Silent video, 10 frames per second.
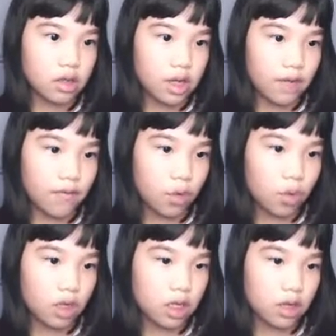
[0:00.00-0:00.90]
Dot 4,
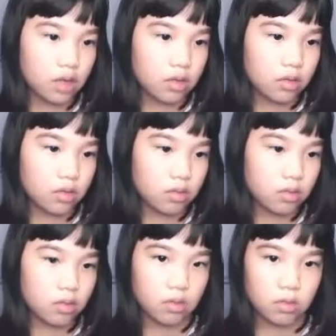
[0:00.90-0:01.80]
dot,
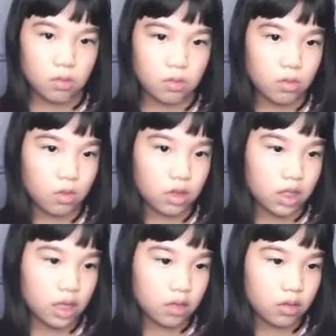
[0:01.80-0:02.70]
or is
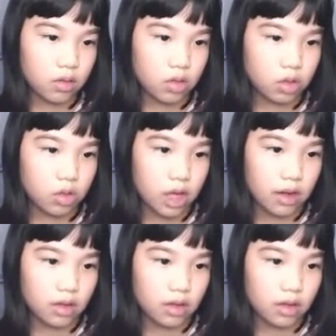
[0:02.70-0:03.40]
that, go to dot.